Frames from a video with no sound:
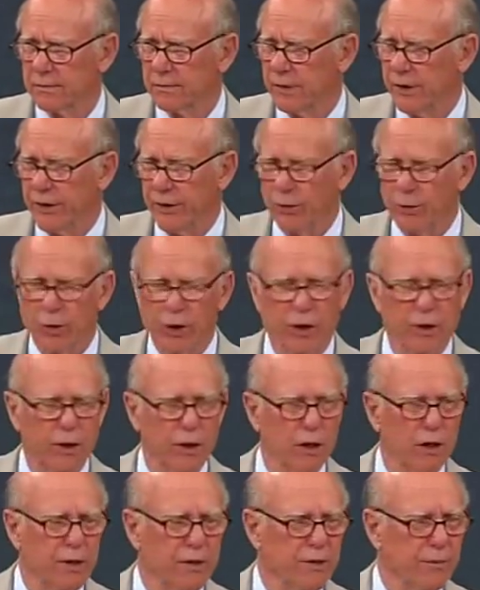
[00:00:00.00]
Well, you work
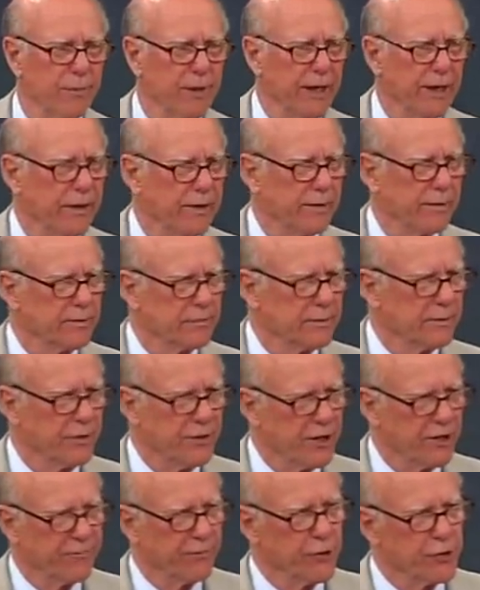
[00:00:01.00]
hard to make a
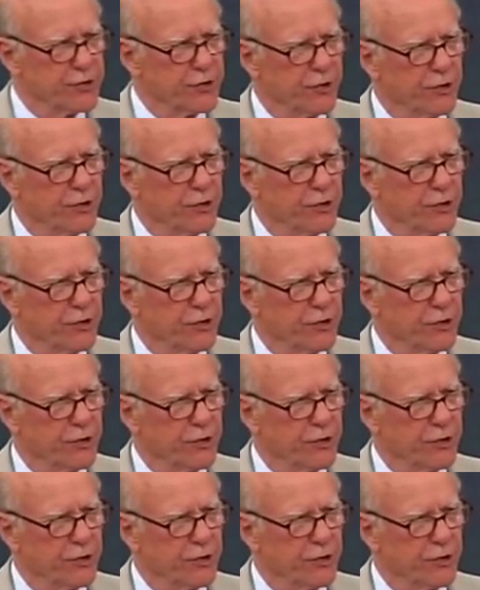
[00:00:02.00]
difference,